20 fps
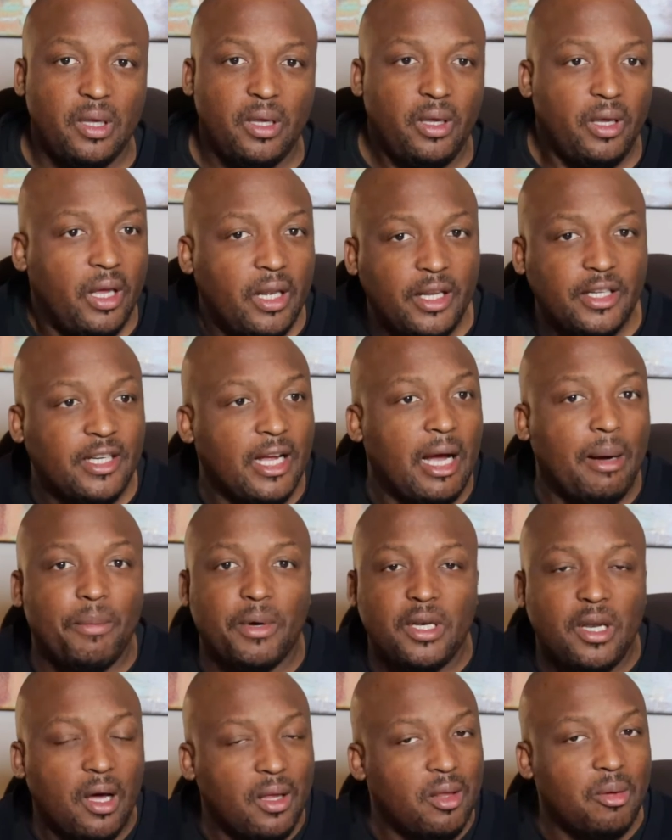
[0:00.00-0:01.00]
Anytime
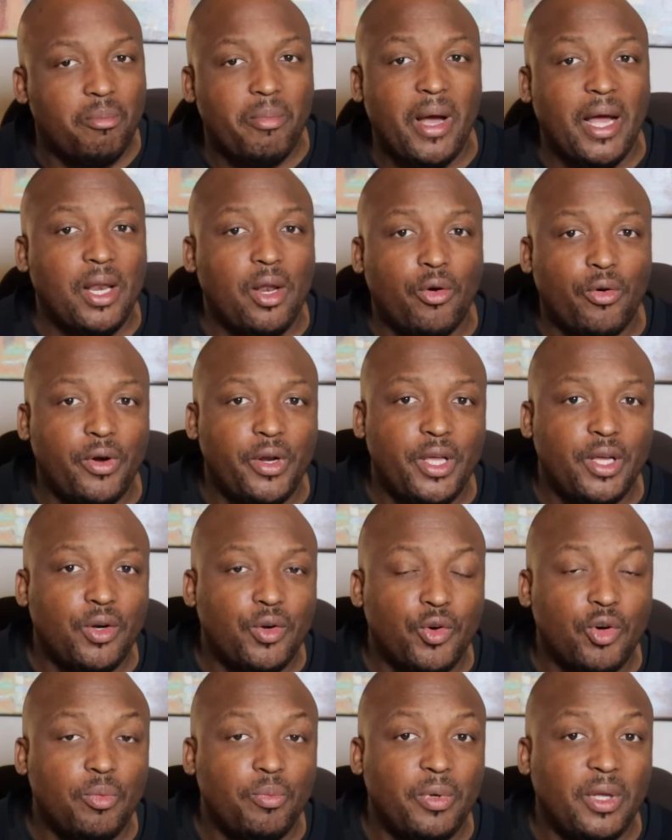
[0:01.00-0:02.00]
another minority
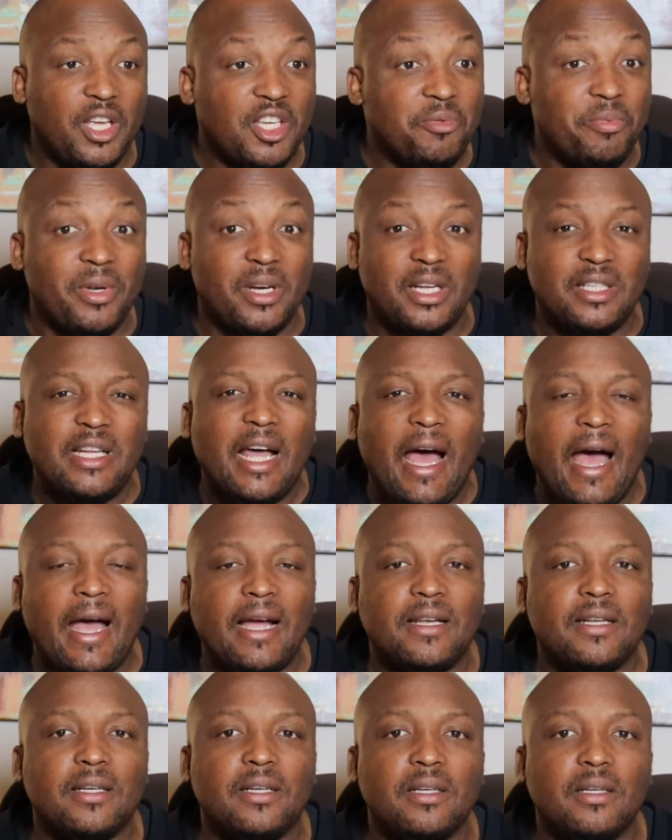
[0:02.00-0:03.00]
group is being
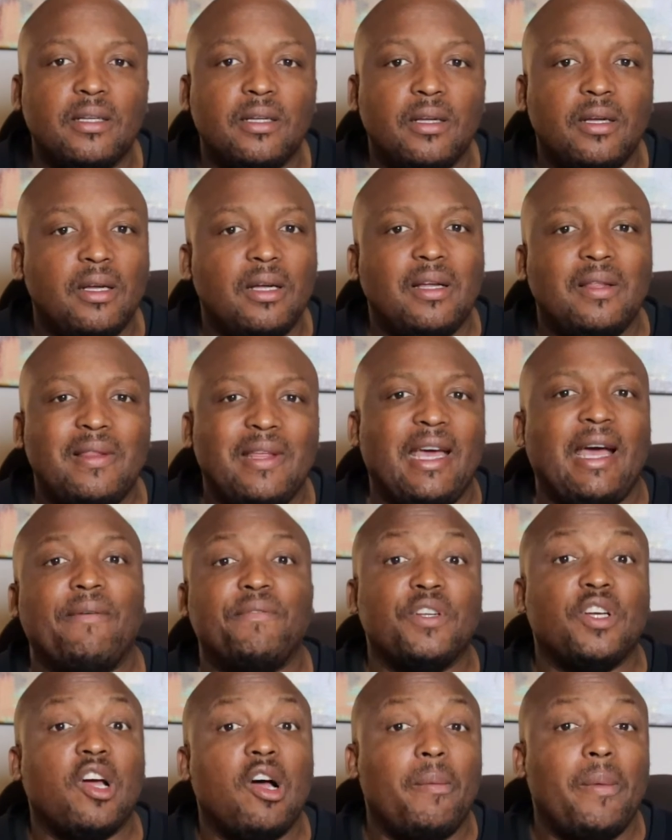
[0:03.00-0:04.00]
attacked, they have
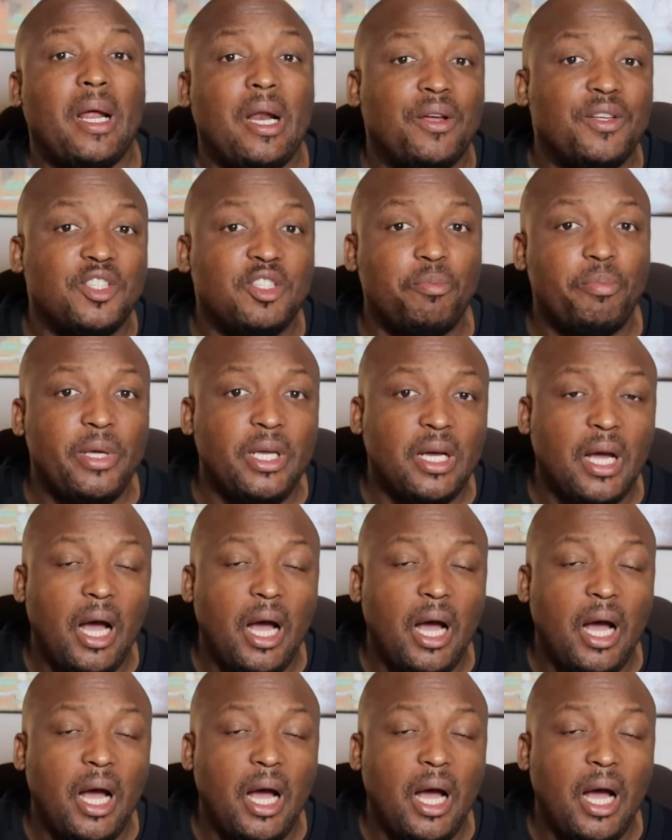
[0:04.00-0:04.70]
to come out and speak